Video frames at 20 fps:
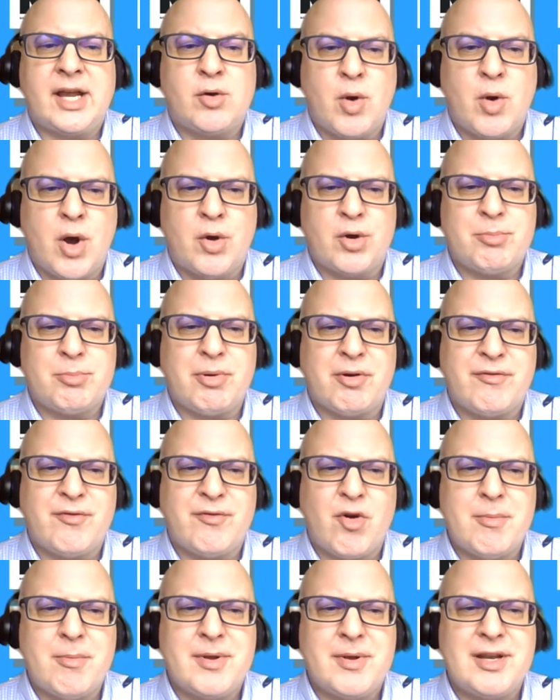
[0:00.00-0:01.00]
quote,
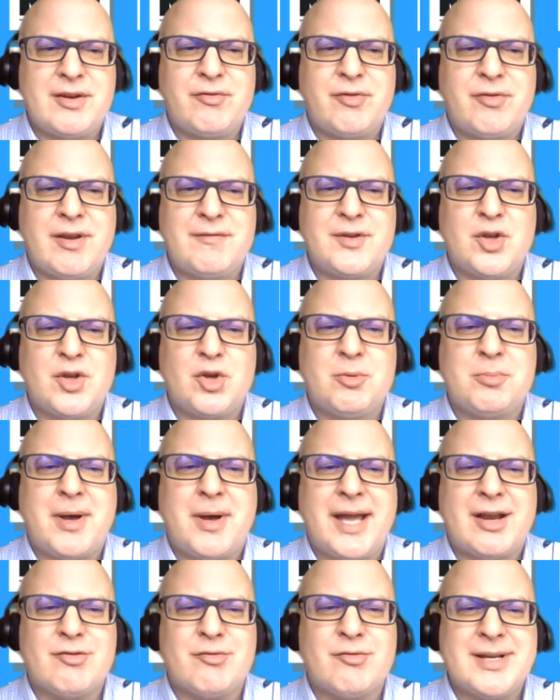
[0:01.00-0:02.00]
performative review
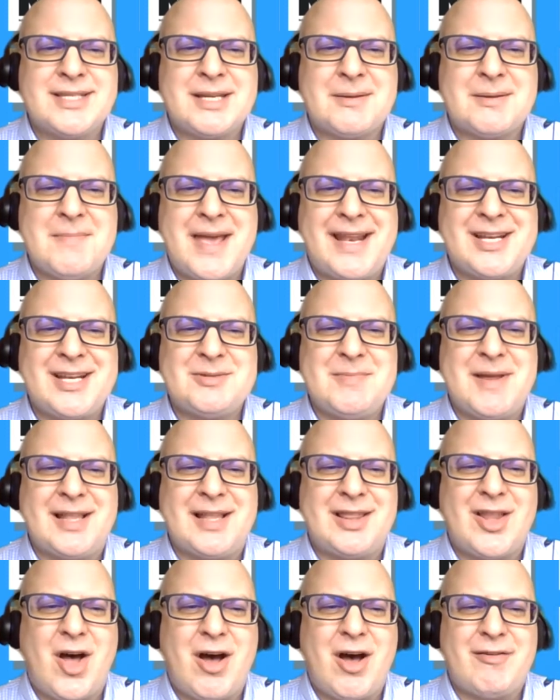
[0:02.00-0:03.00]
by a risk management
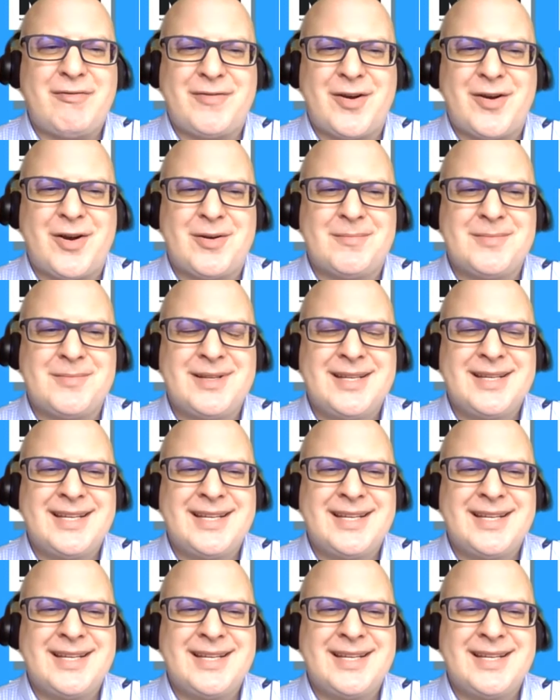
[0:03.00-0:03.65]
law firm.